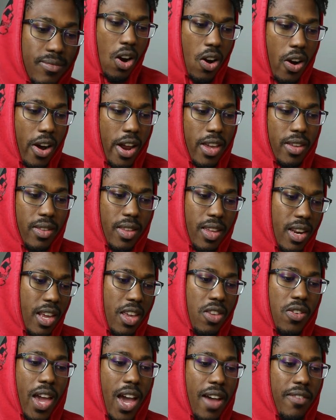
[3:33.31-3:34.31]
All right, and
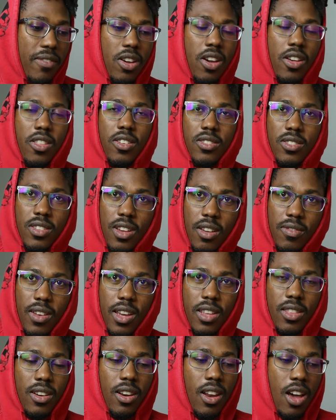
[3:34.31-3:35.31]
then you have other stuff
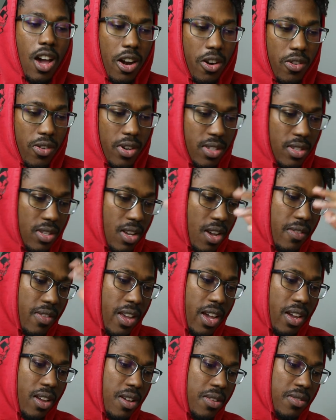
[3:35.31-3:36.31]
like the lottery stuff
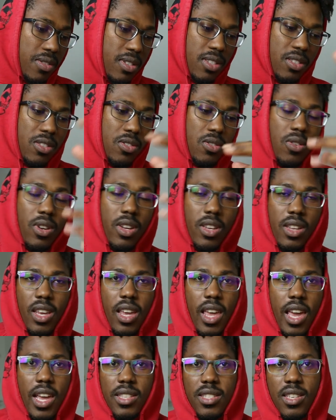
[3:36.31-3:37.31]
that comes into it, and
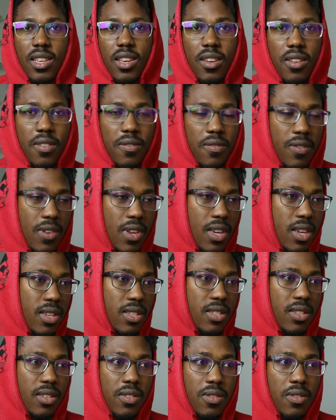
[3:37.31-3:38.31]
then ATM
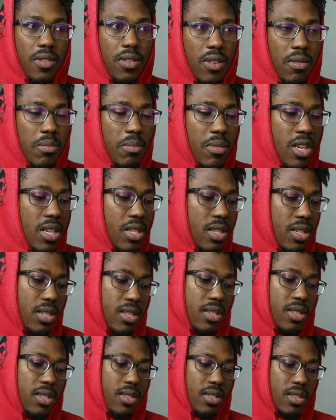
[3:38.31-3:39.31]
fees and
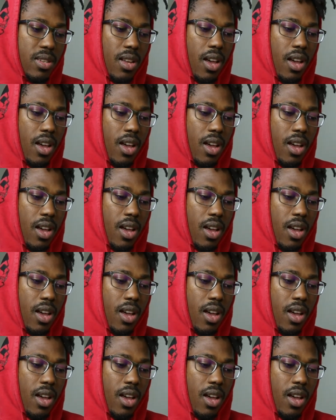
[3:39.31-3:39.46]
commissions and